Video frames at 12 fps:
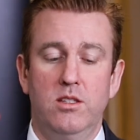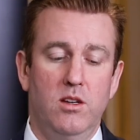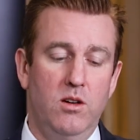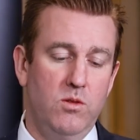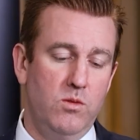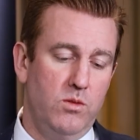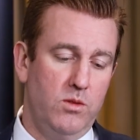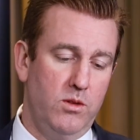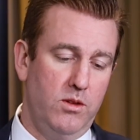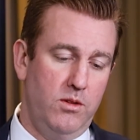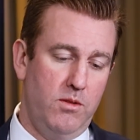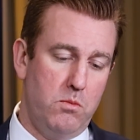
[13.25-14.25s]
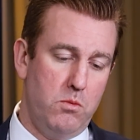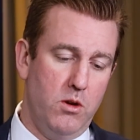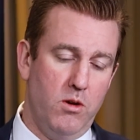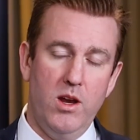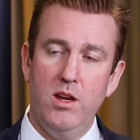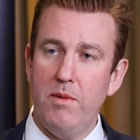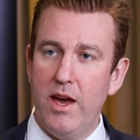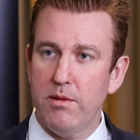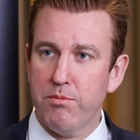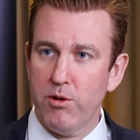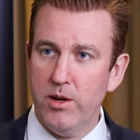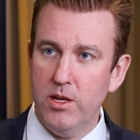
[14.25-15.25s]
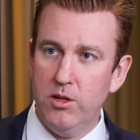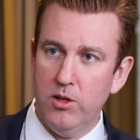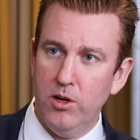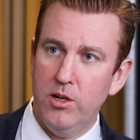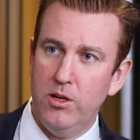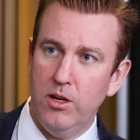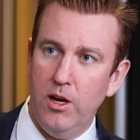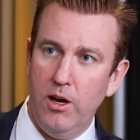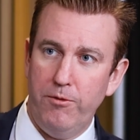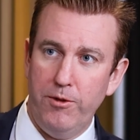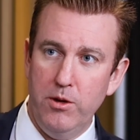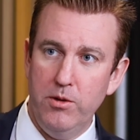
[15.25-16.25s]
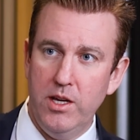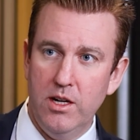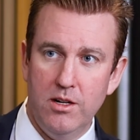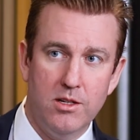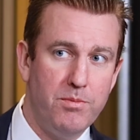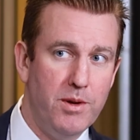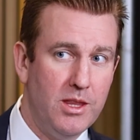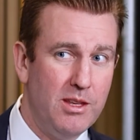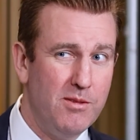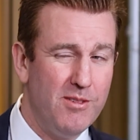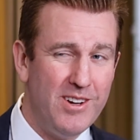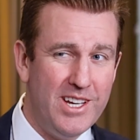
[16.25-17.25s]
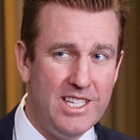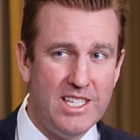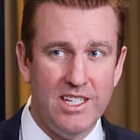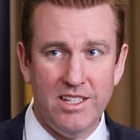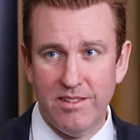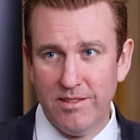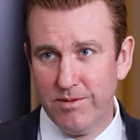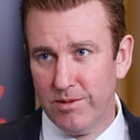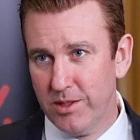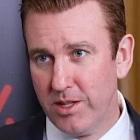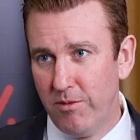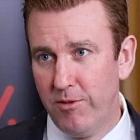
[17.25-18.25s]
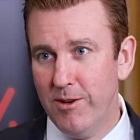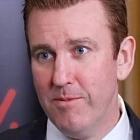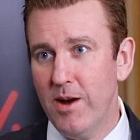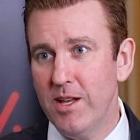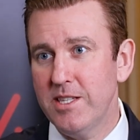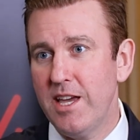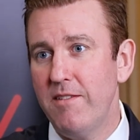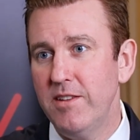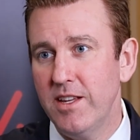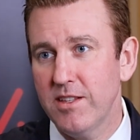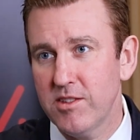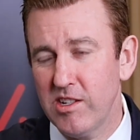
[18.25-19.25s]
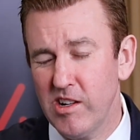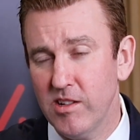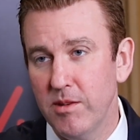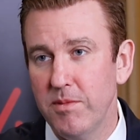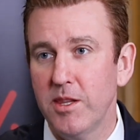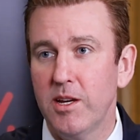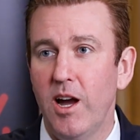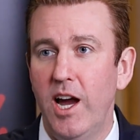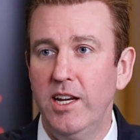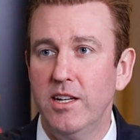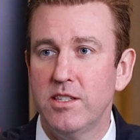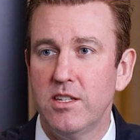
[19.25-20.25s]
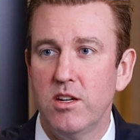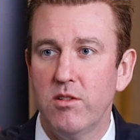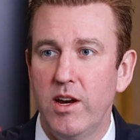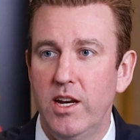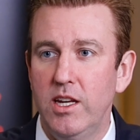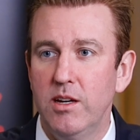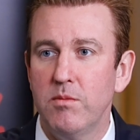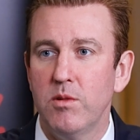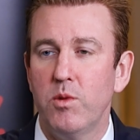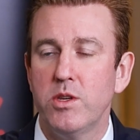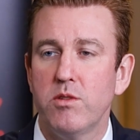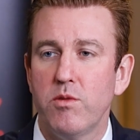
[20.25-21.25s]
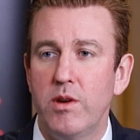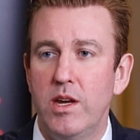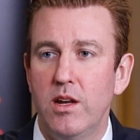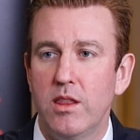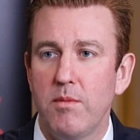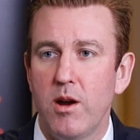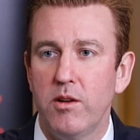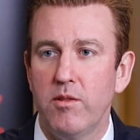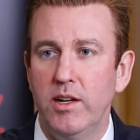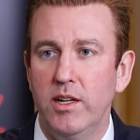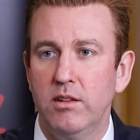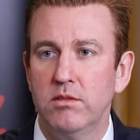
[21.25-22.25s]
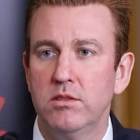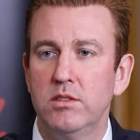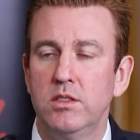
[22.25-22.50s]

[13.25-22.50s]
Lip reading: So, uranium had a pretty good few years, but the recent, we'll say, few months haven't necessarily been the kindest to uranium. What's your read on the market right now?